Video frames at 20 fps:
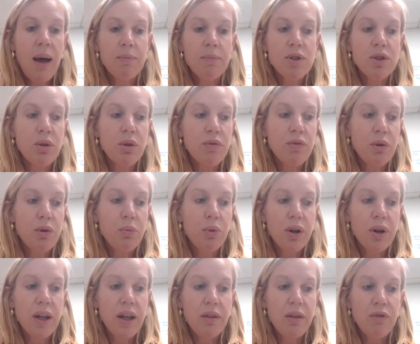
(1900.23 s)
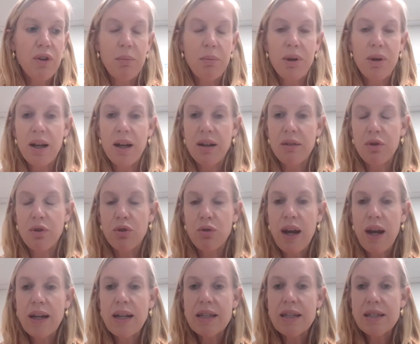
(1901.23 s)
So if you're working from a kind of
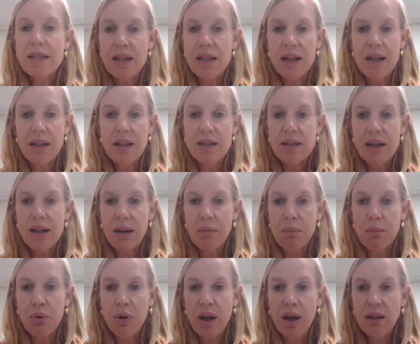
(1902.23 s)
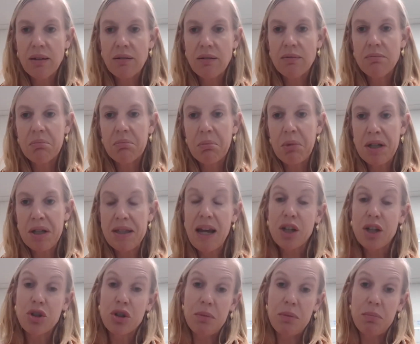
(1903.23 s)
greatest need standpoint, it's
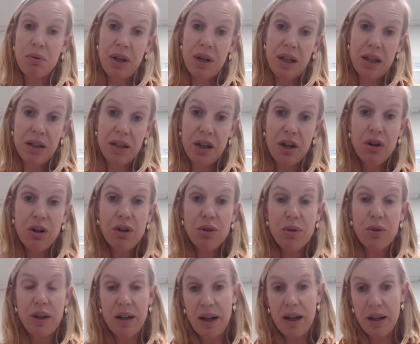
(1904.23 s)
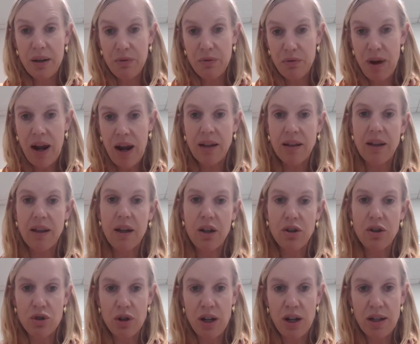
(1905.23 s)
actually pretty clear. You can kind of rank the
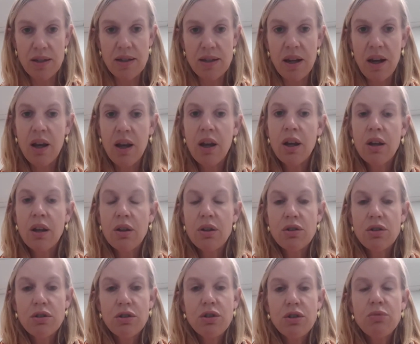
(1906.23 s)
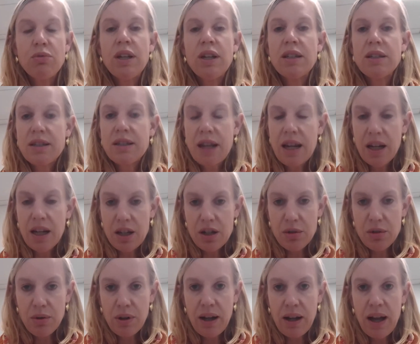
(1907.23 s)
countries. You need to take
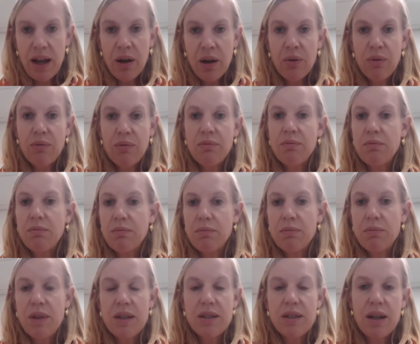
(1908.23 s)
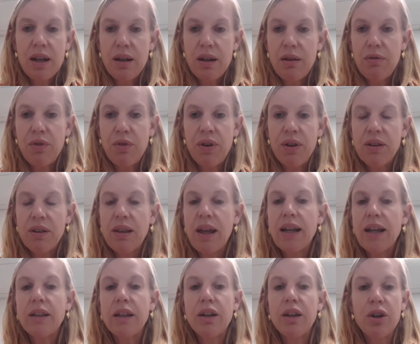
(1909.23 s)
into account this kind of
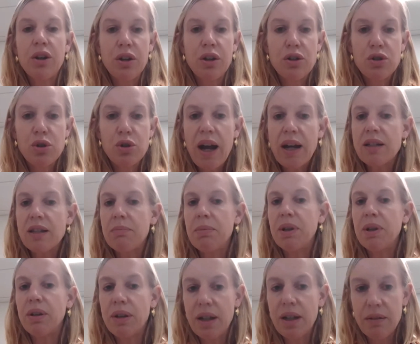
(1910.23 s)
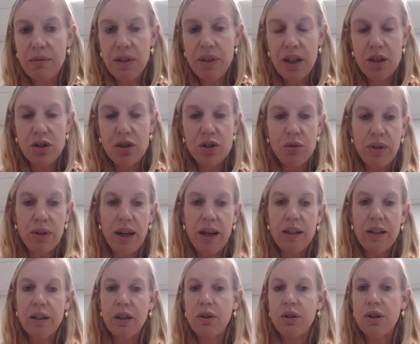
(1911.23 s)
likelihood, tractability of the issue,
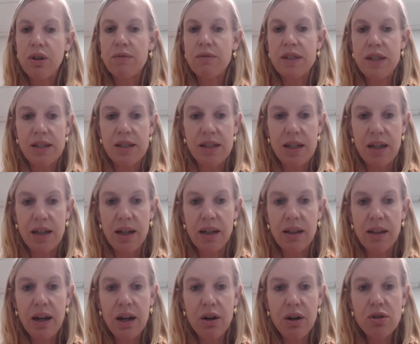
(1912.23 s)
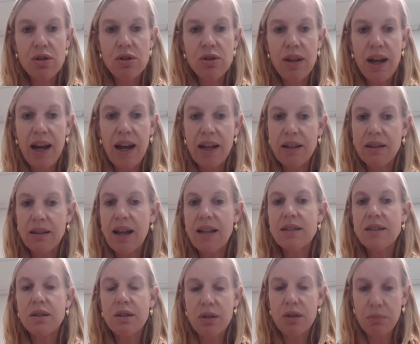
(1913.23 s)
likelihood of succeeding there. So
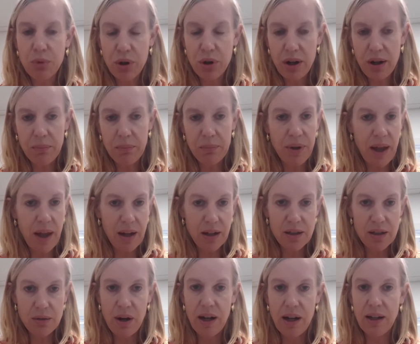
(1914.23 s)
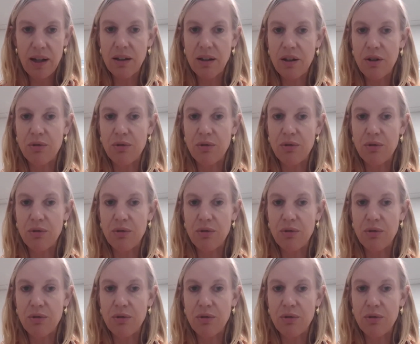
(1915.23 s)
that's a little more complex, right?